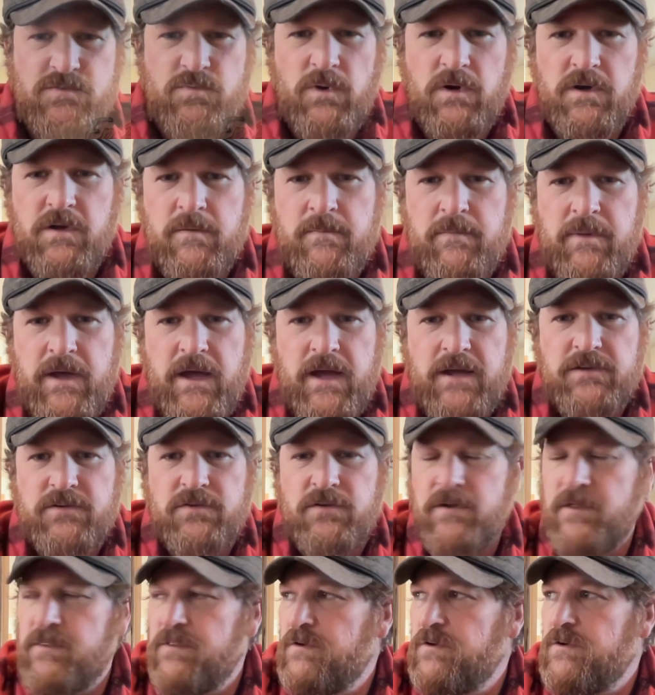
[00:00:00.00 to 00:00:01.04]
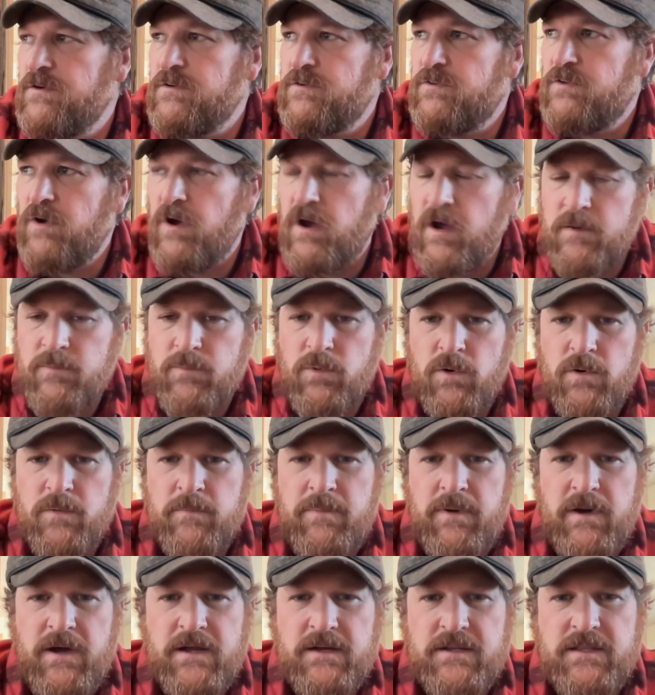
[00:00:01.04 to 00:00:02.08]
welcome back to another DogBone
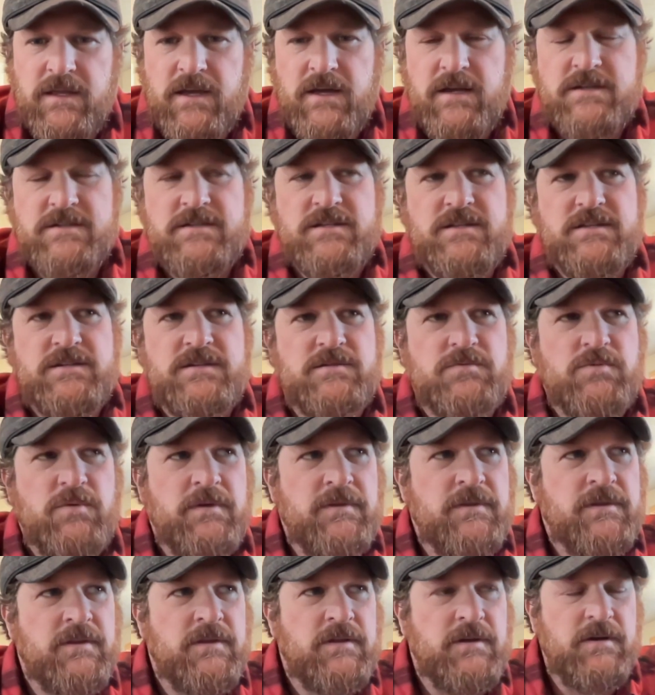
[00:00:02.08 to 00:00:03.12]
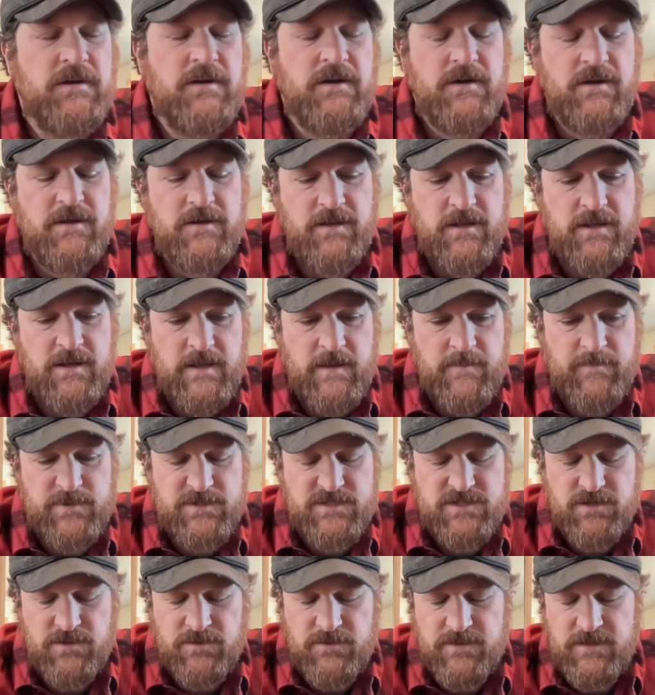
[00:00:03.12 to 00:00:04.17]
podcast. This is an
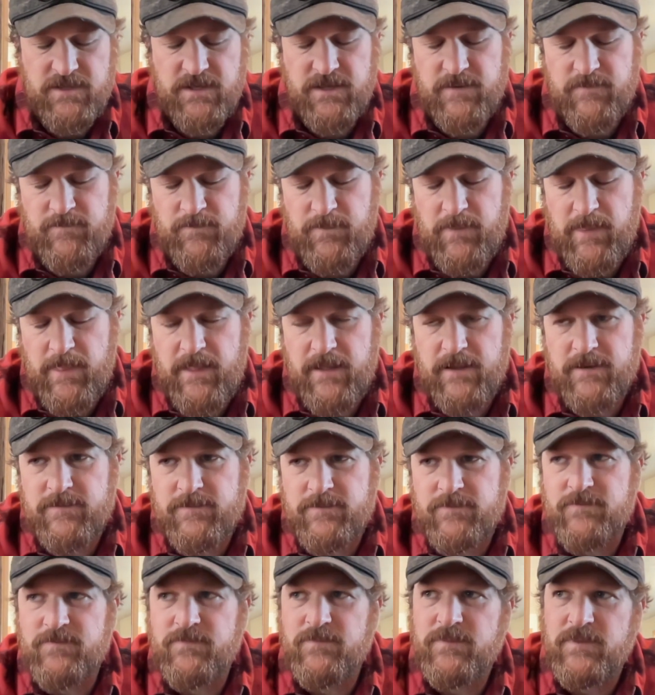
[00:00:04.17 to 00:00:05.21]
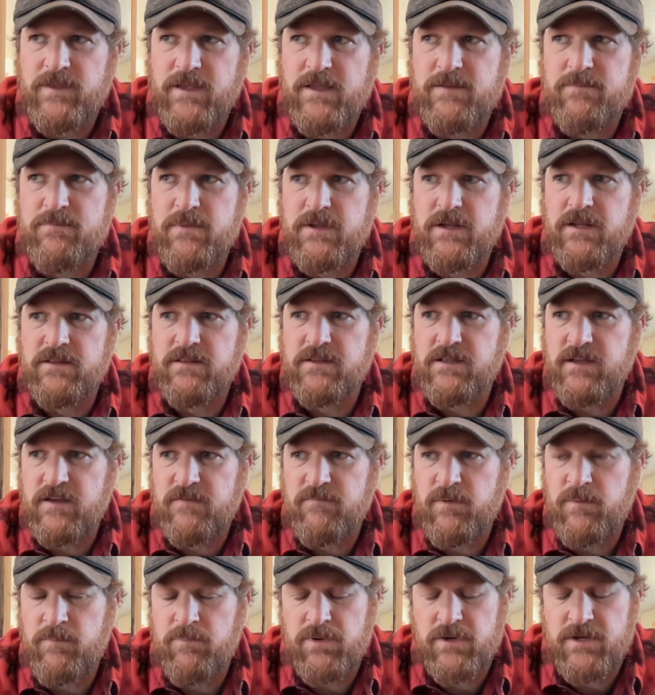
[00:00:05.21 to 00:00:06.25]
episode that, admittedly,
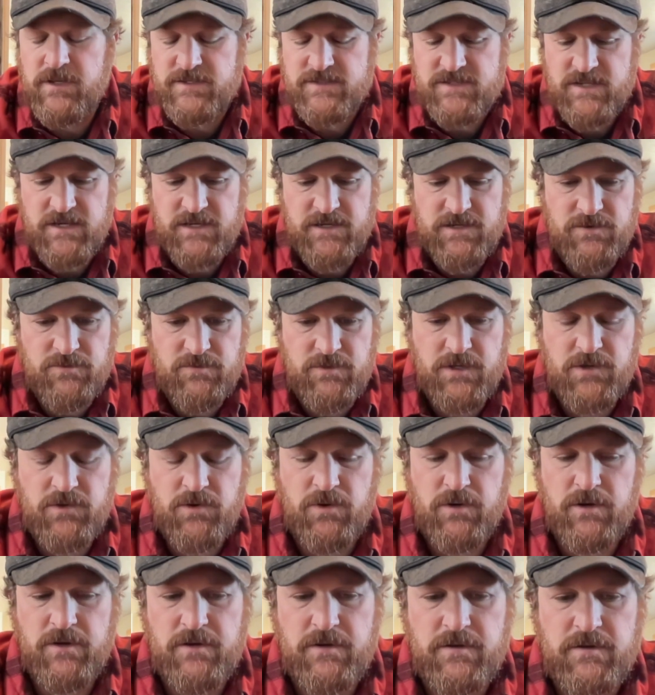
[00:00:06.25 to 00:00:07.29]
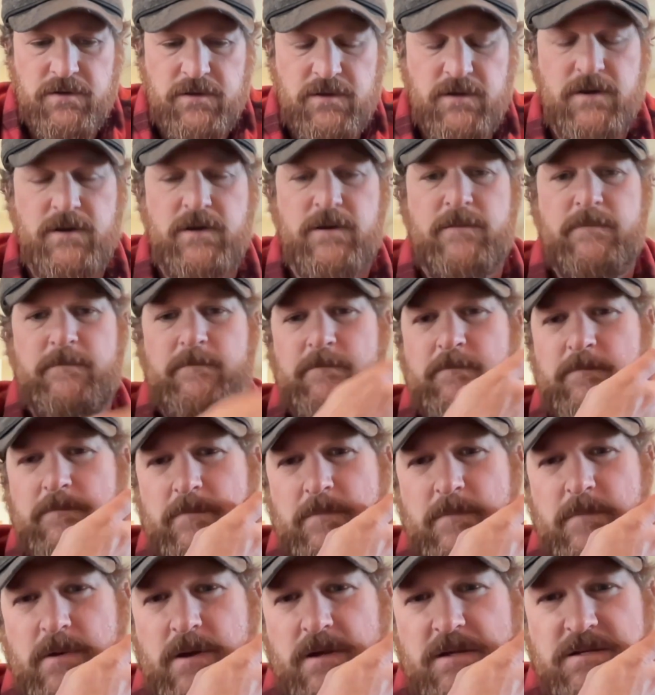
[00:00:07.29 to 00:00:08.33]
I've been pretty excited to record.
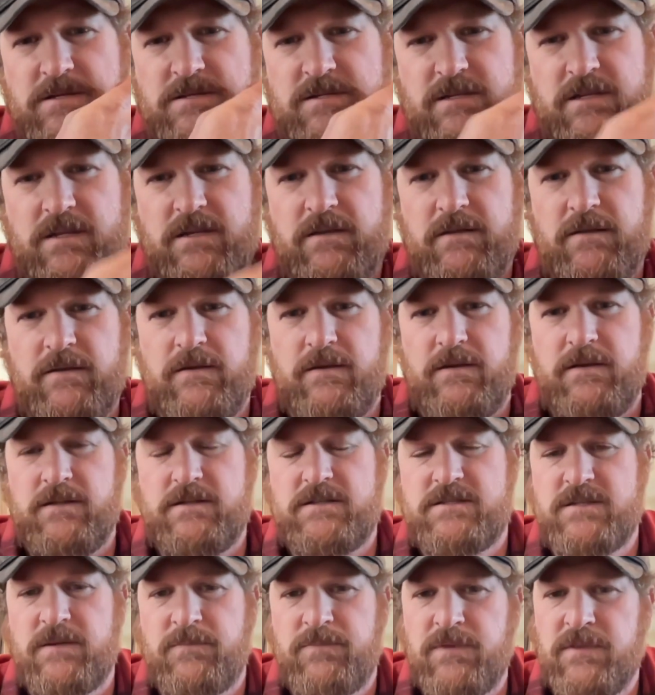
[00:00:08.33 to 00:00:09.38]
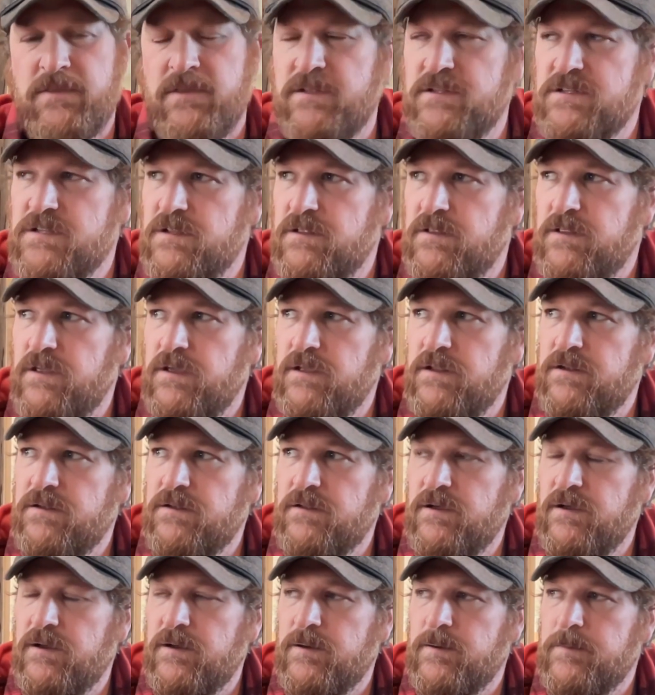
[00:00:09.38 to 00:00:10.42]
It's something
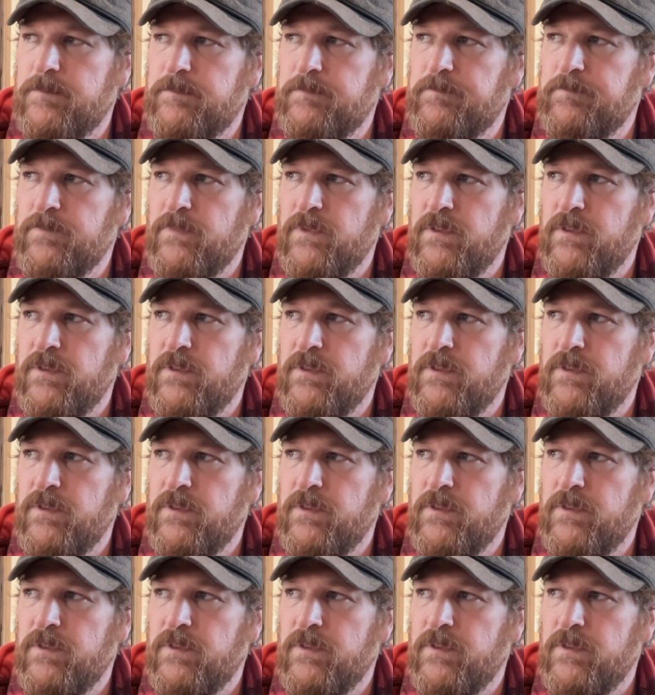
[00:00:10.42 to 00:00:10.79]
that